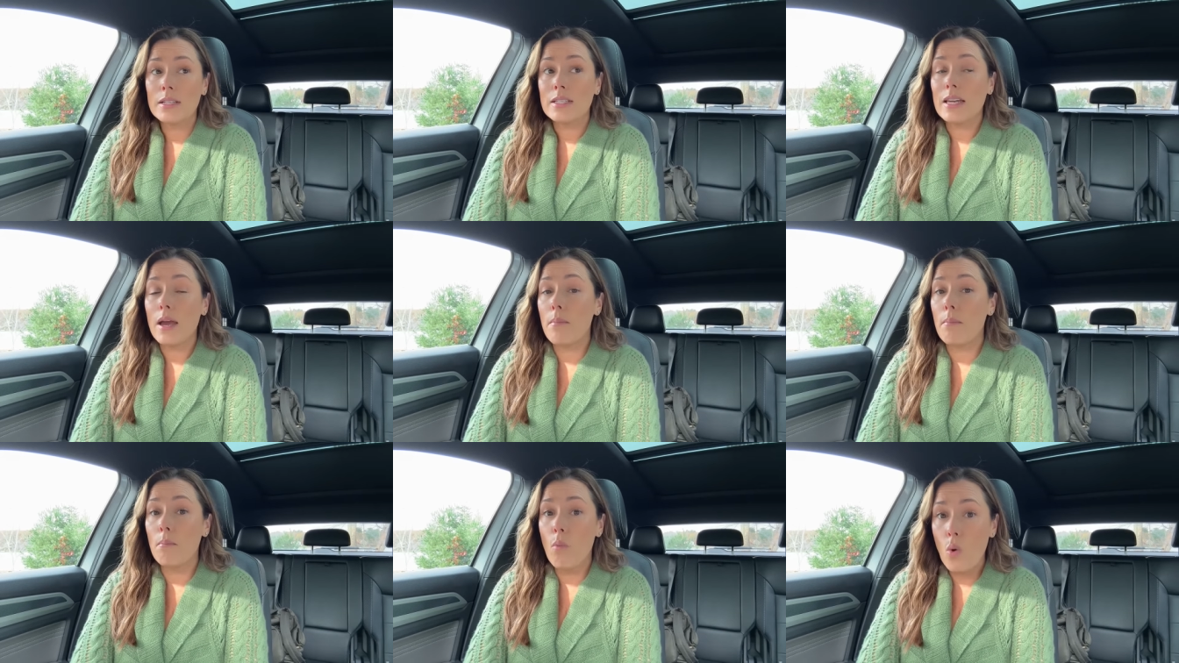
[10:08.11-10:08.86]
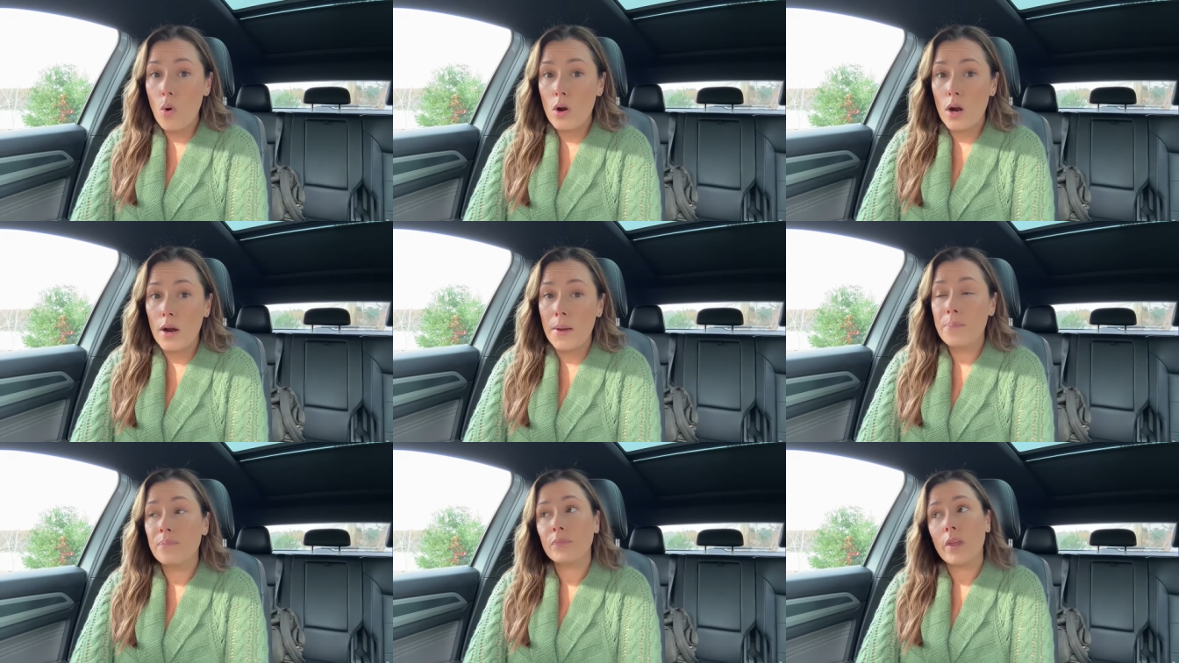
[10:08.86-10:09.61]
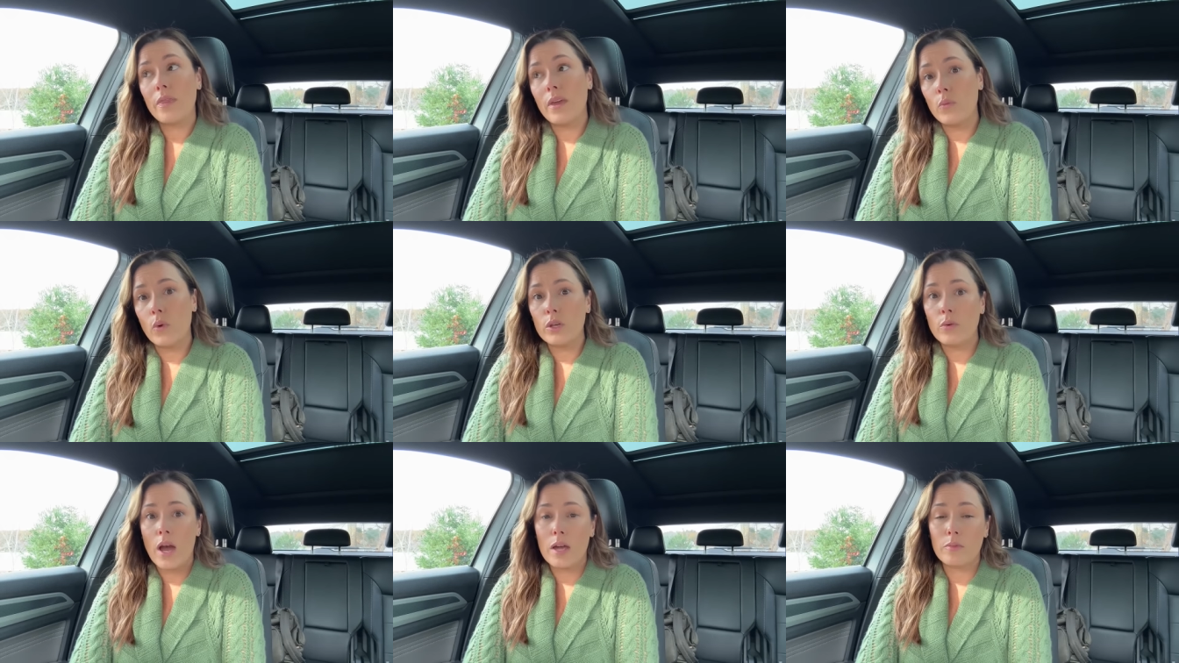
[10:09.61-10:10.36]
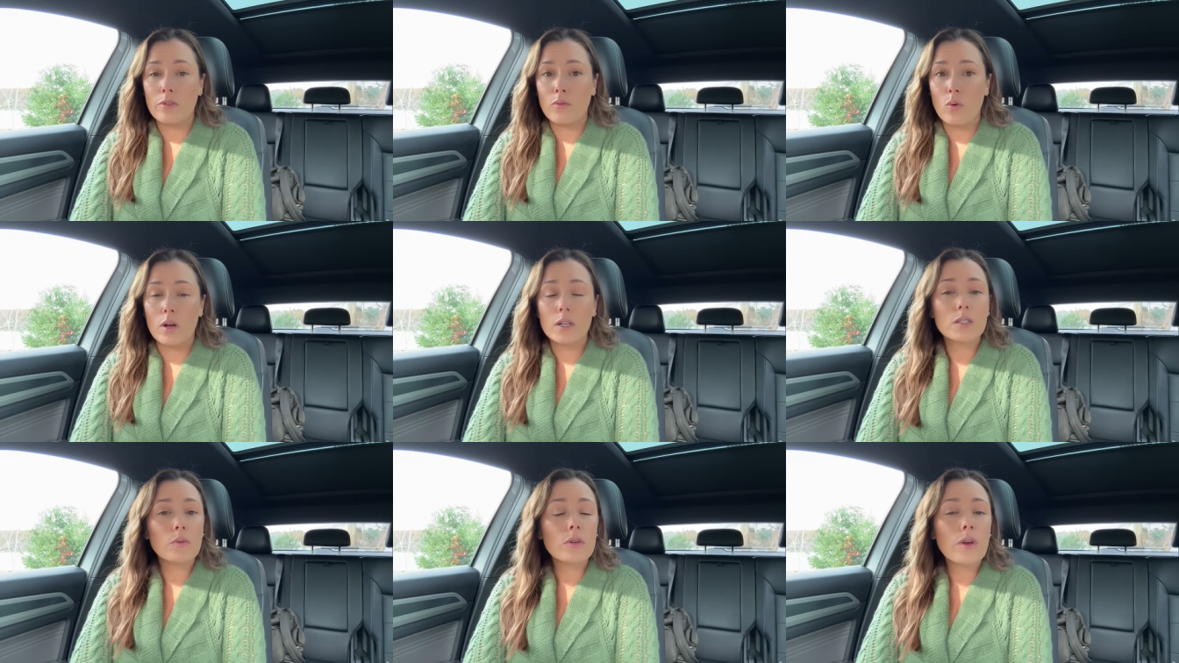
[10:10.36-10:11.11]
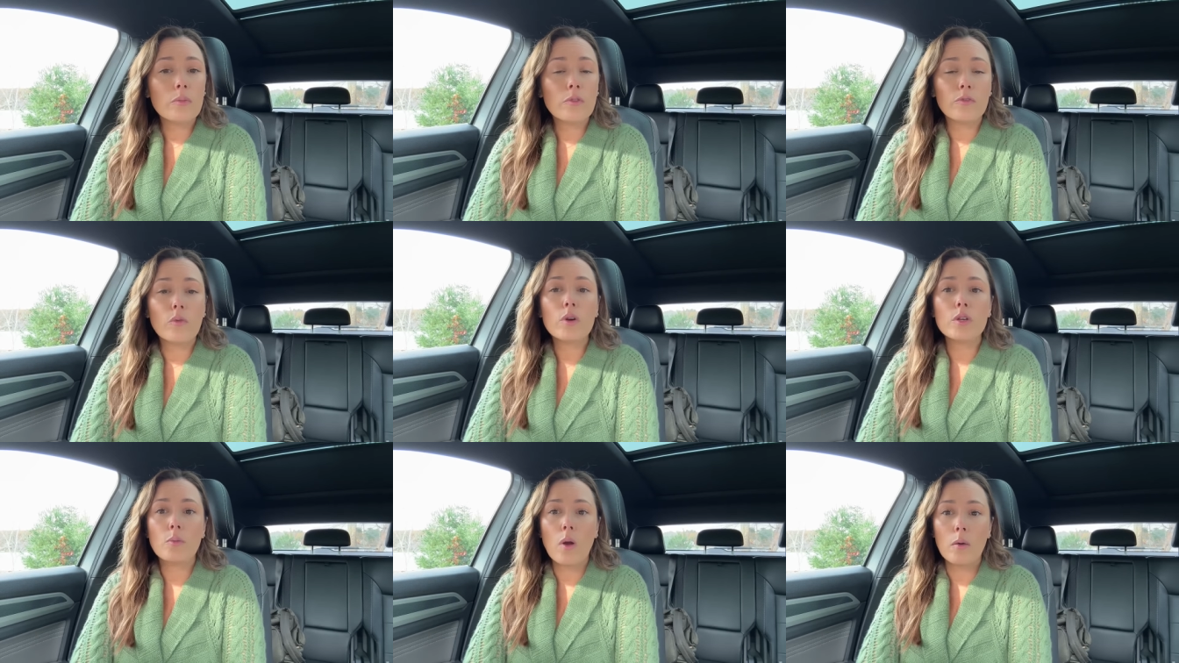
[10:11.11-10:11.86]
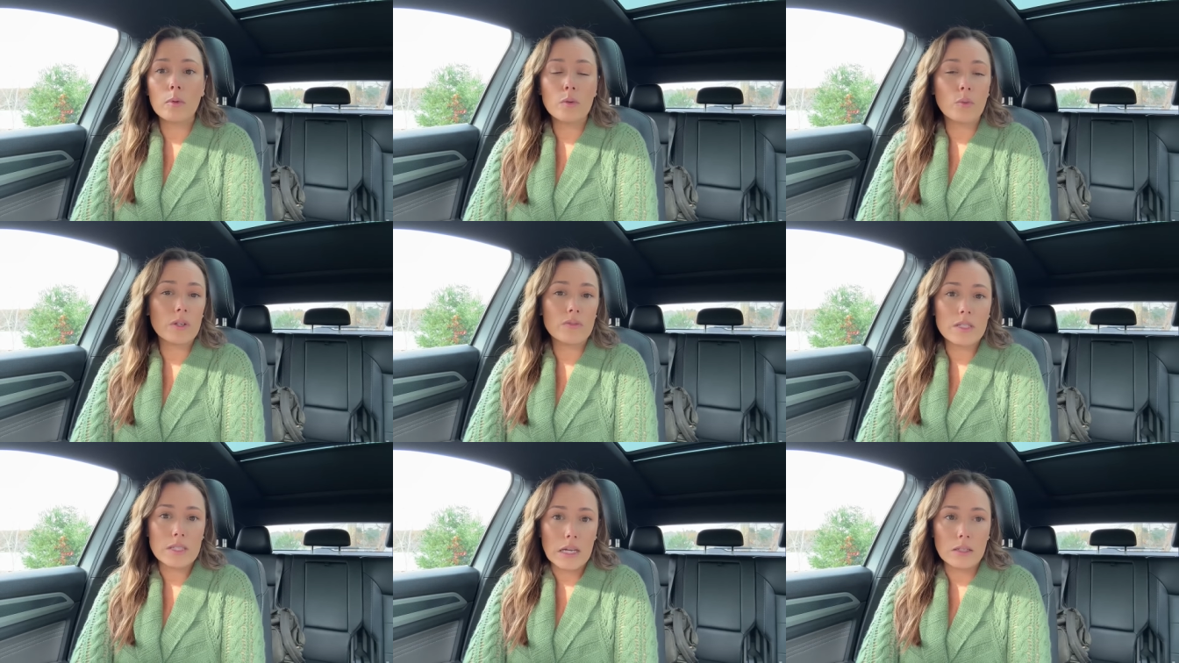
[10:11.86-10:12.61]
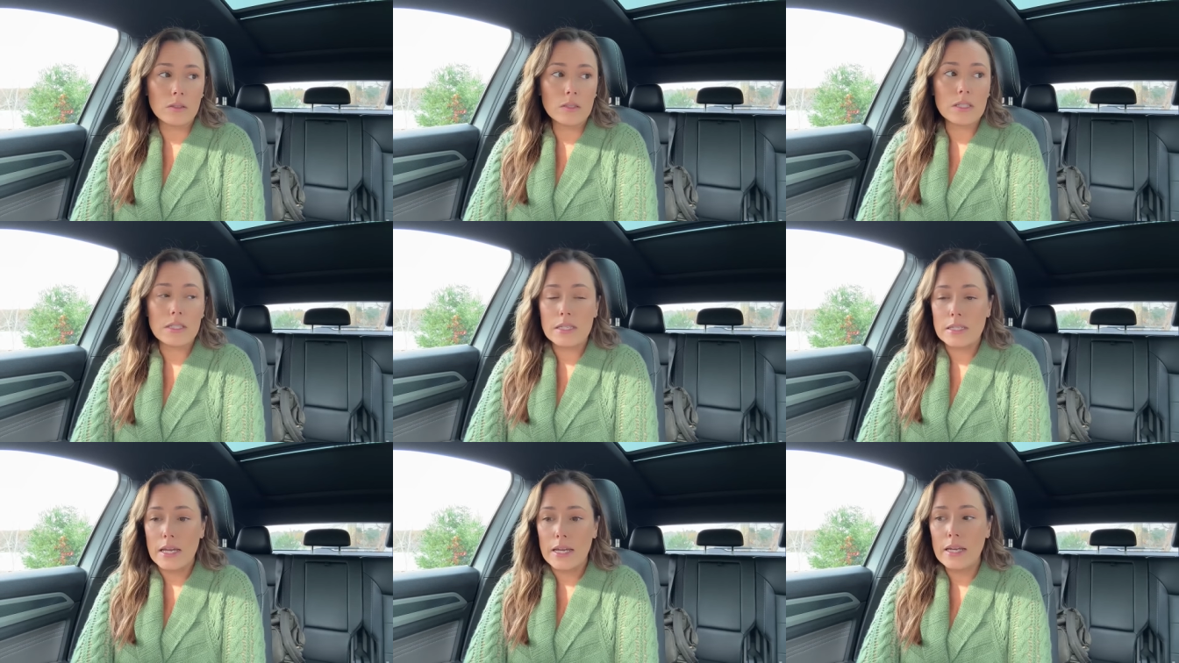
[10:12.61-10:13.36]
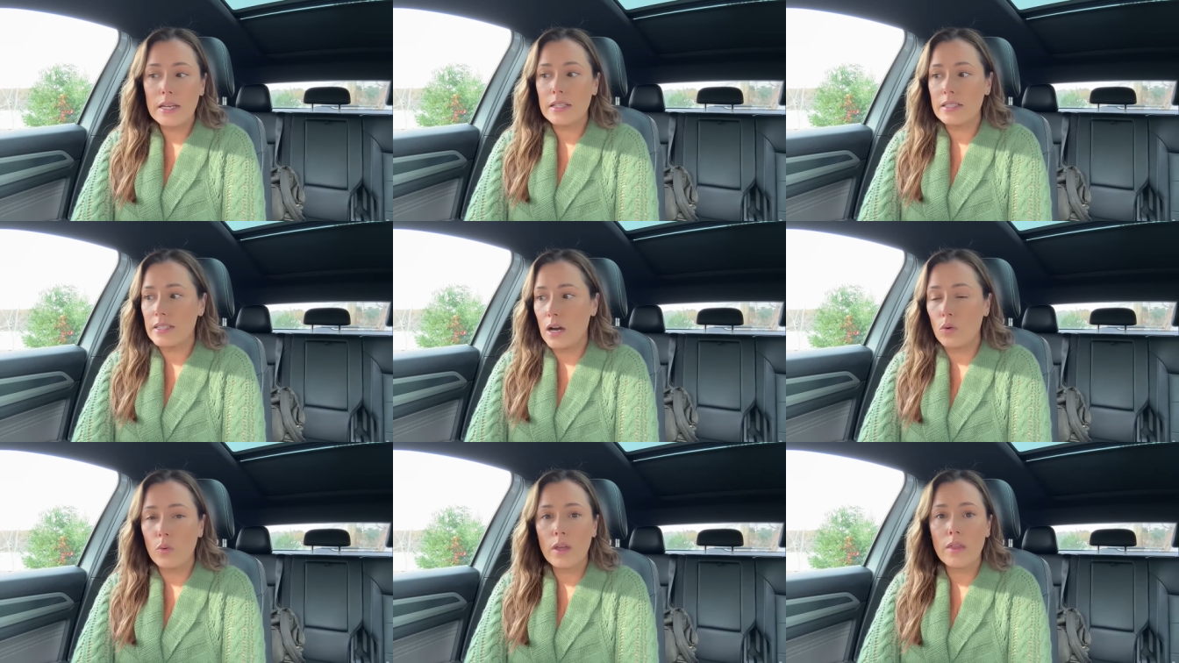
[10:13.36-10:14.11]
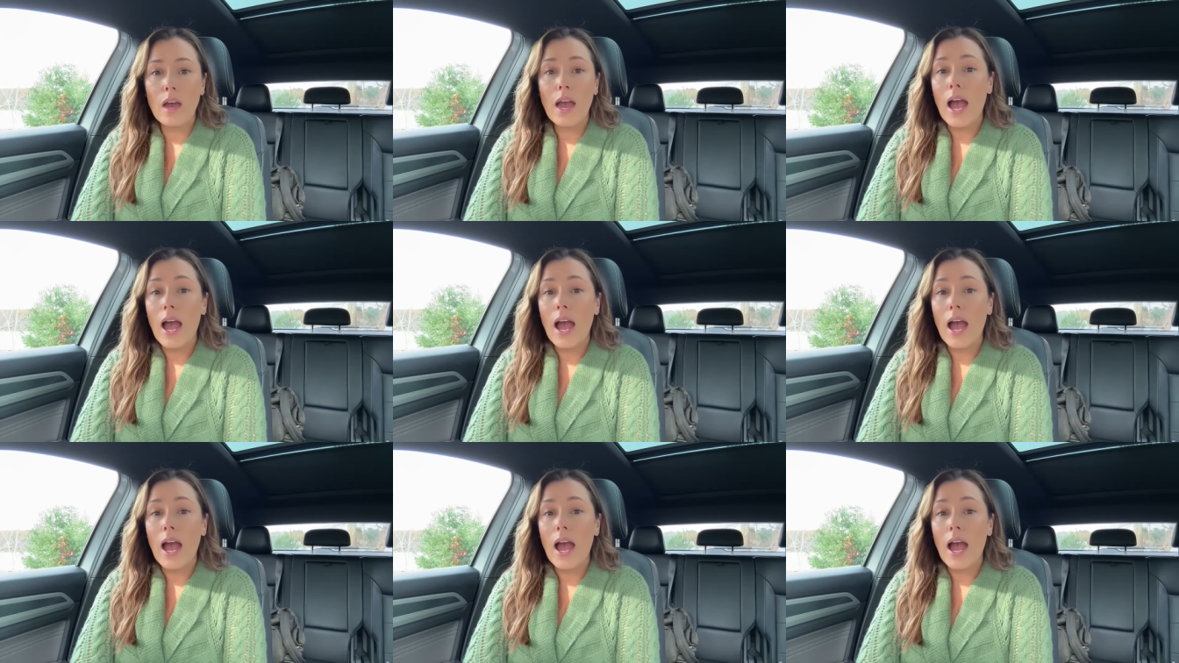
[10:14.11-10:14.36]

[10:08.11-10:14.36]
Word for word: to get more than what you had before because what you had before you probably would have settled and stayed and dealt with